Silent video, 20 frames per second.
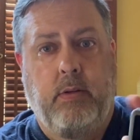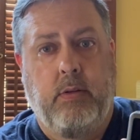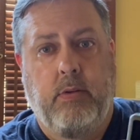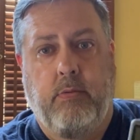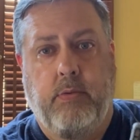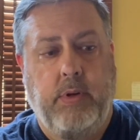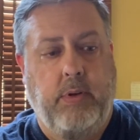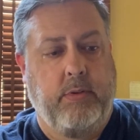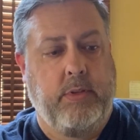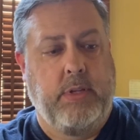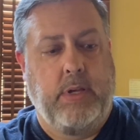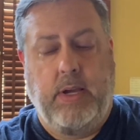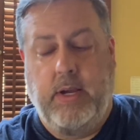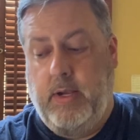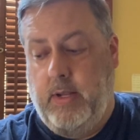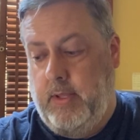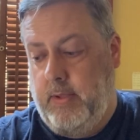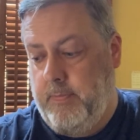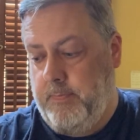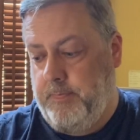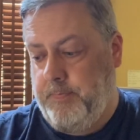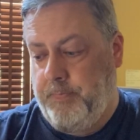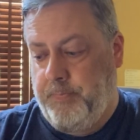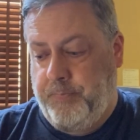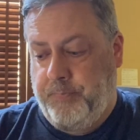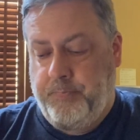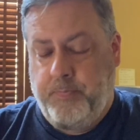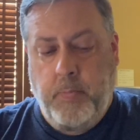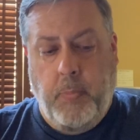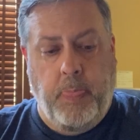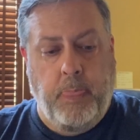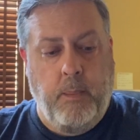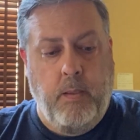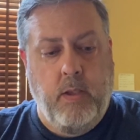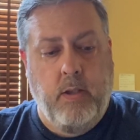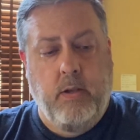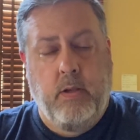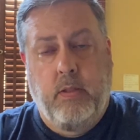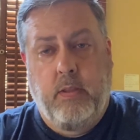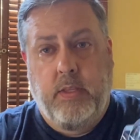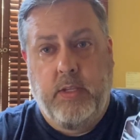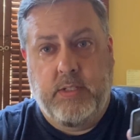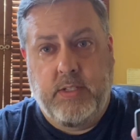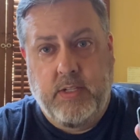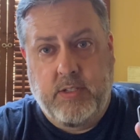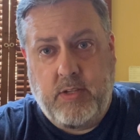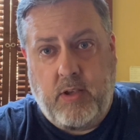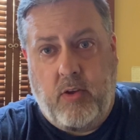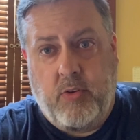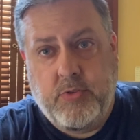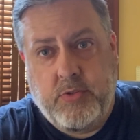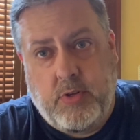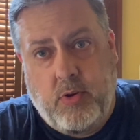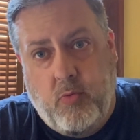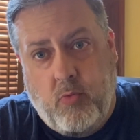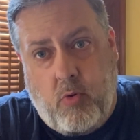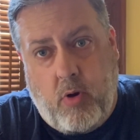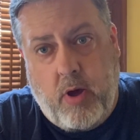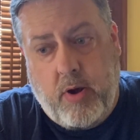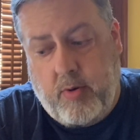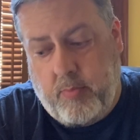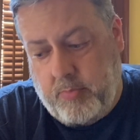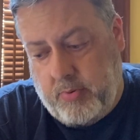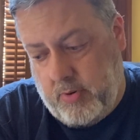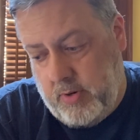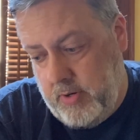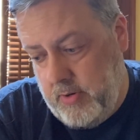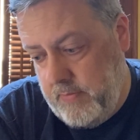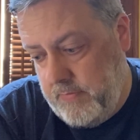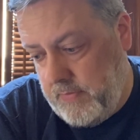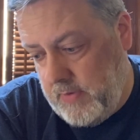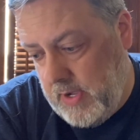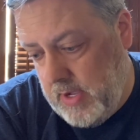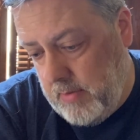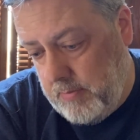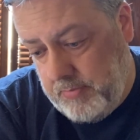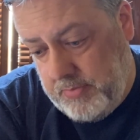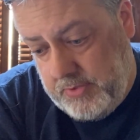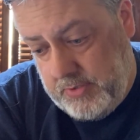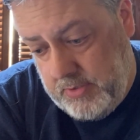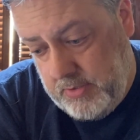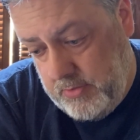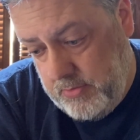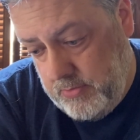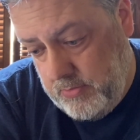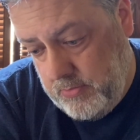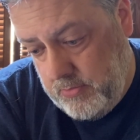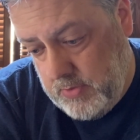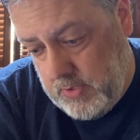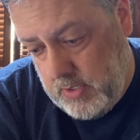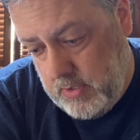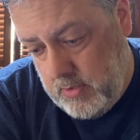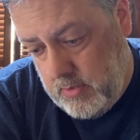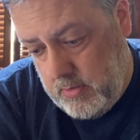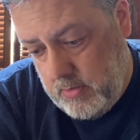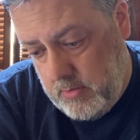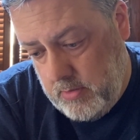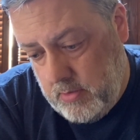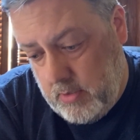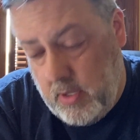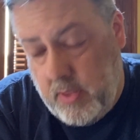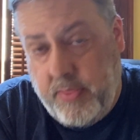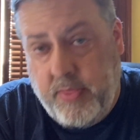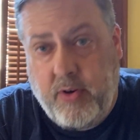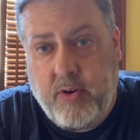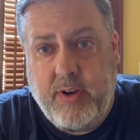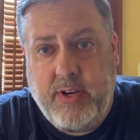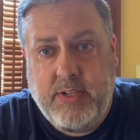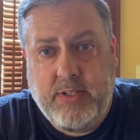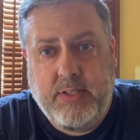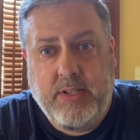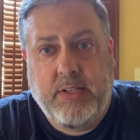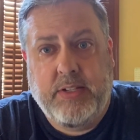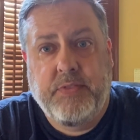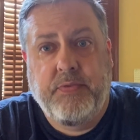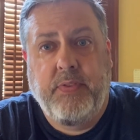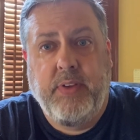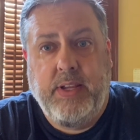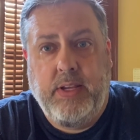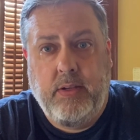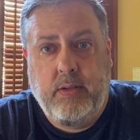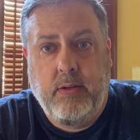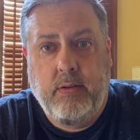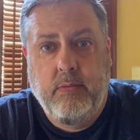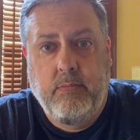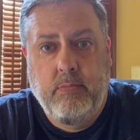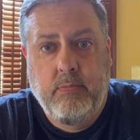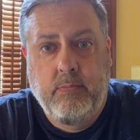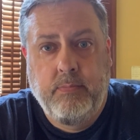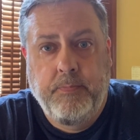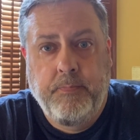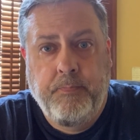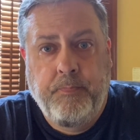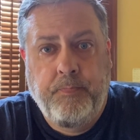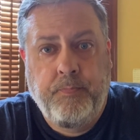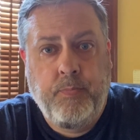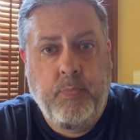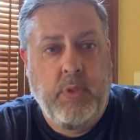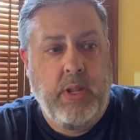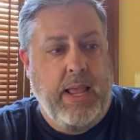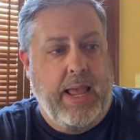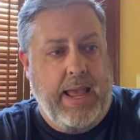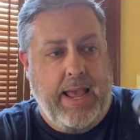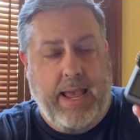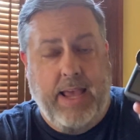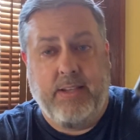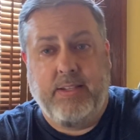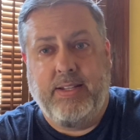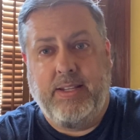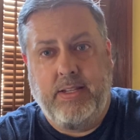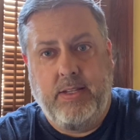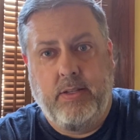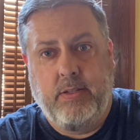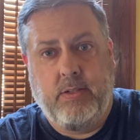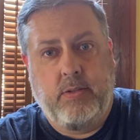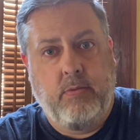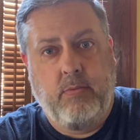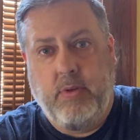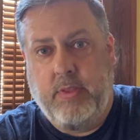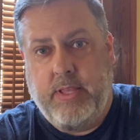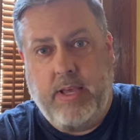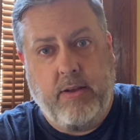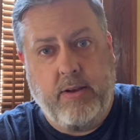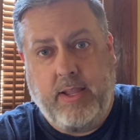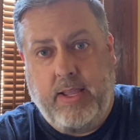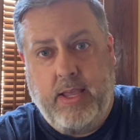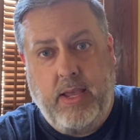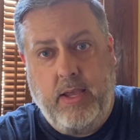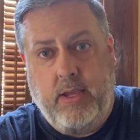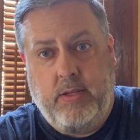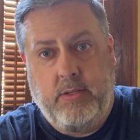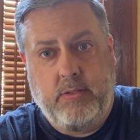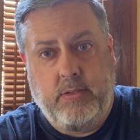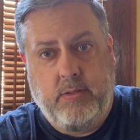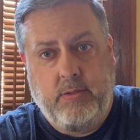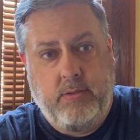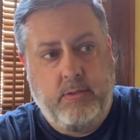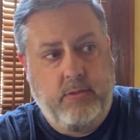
Real tiny. This is also waterproof up to 36 feet, as is, without a case.